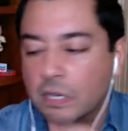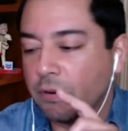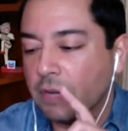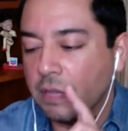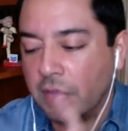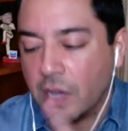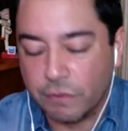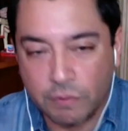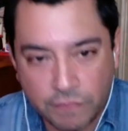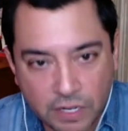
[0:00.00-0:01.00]
They offer, they
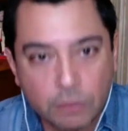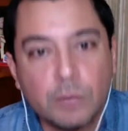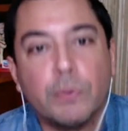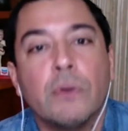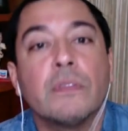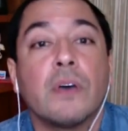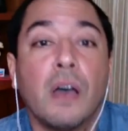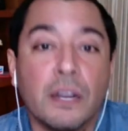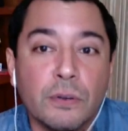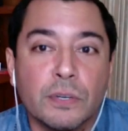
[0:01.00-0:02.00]
offer the video component, the
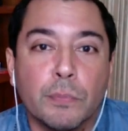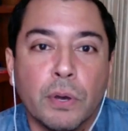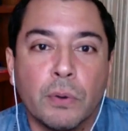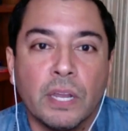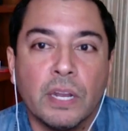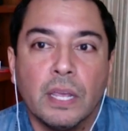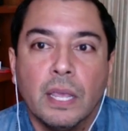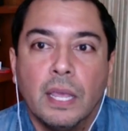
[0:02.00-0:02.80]
audio component.